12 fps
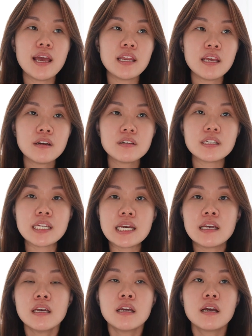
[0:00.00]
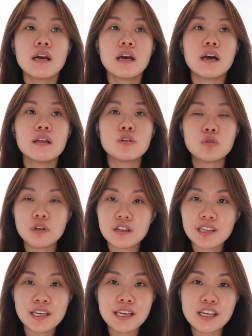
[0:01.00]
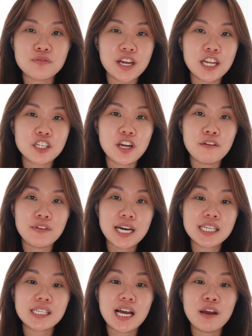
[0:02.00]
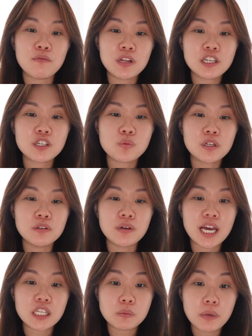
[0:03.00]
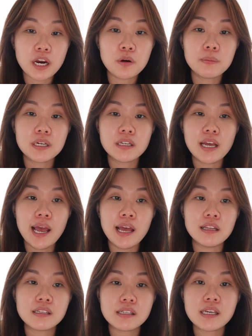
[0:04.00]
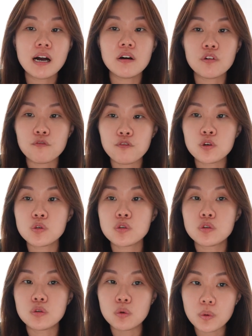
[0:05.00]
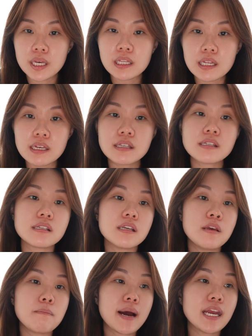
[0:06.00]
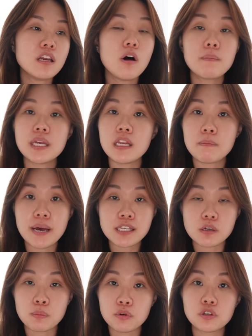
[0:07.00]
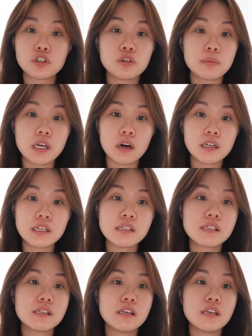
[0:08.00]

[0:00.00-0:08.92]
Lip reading: At the end of the day, do not take it as financial advice. I really just want to experiment and see how it feels doing this. It might not be the best approach, to be honest.